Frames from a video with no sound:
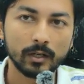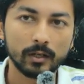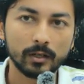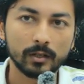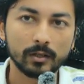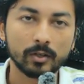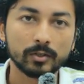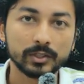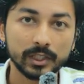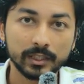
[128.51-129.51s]

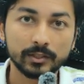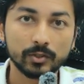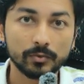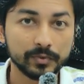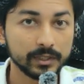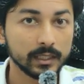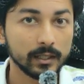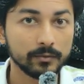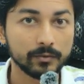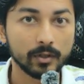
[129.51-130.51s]
or change your
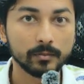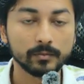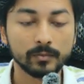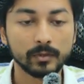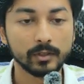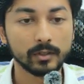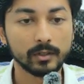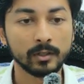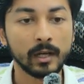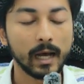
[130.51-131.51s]
visa from the